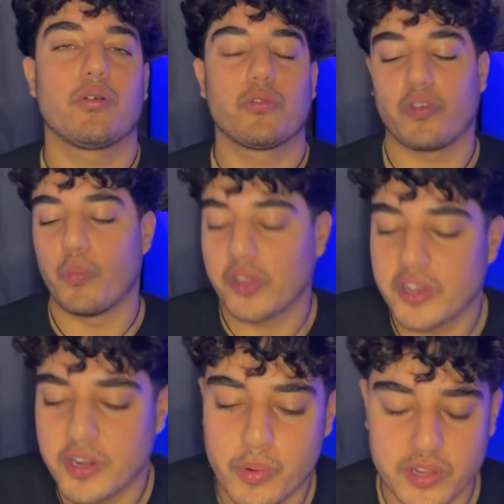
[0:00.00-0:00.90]
So what you're
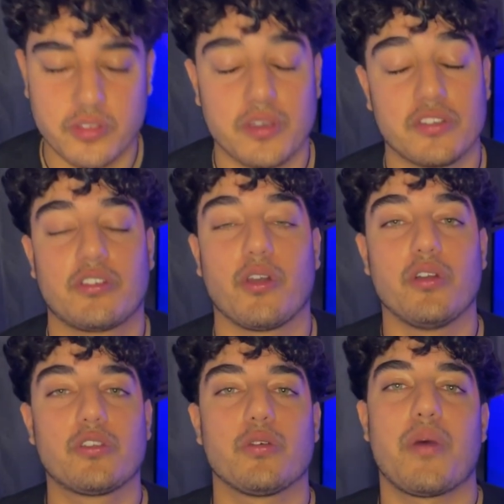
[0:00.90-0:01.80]
going to want to do is
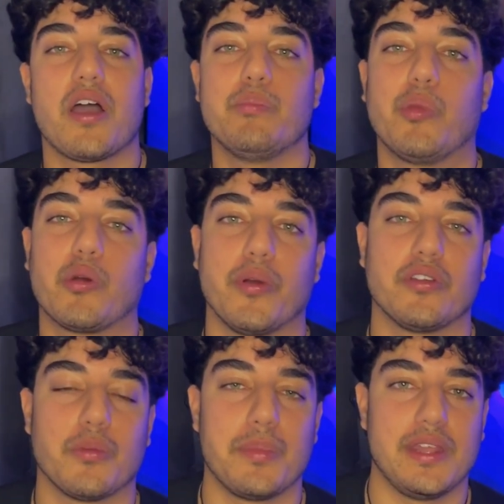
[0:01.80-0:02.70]
go to my blog
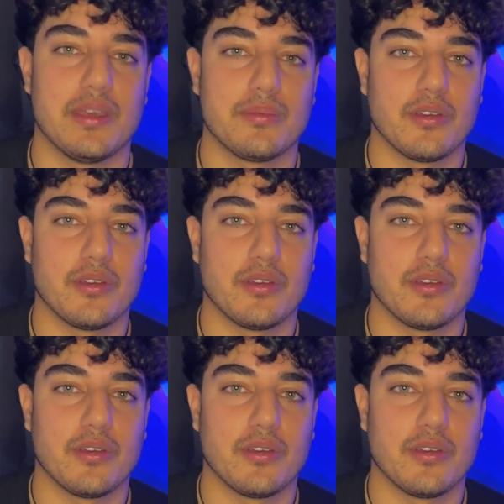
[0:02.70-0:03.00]
post on Medium.